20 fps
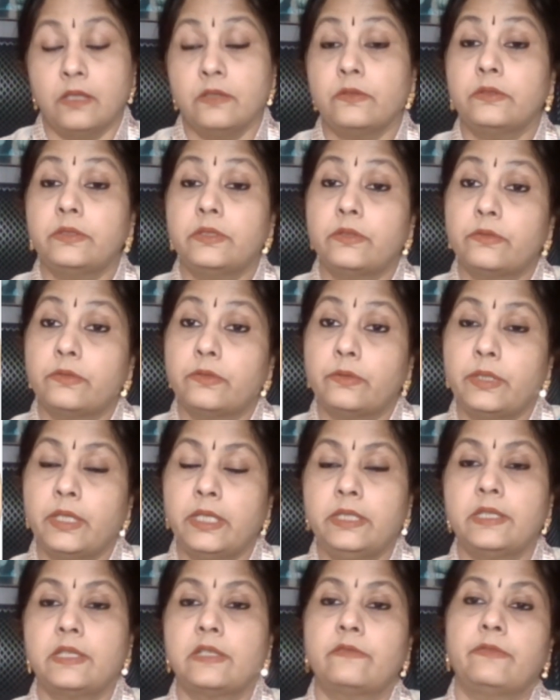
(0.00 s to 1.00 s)
So
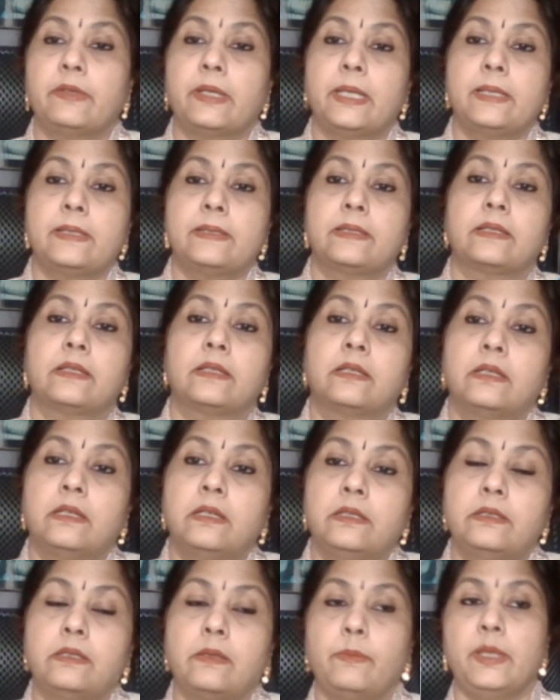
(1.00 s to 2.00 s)
during this phase,
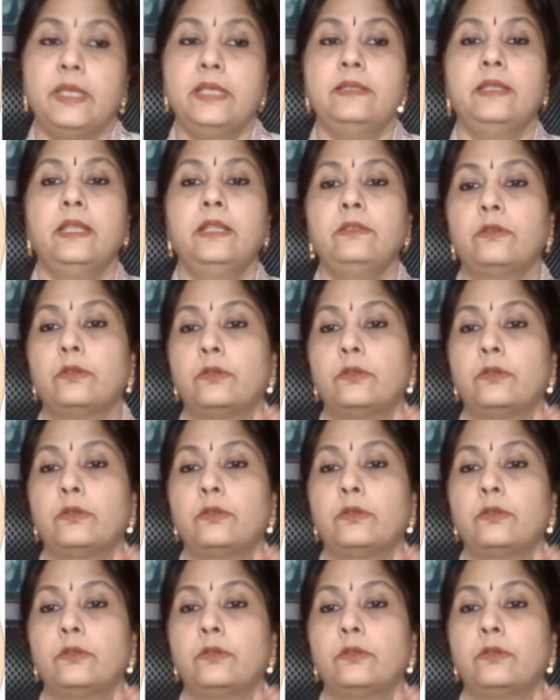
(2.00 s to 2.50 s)
the best thing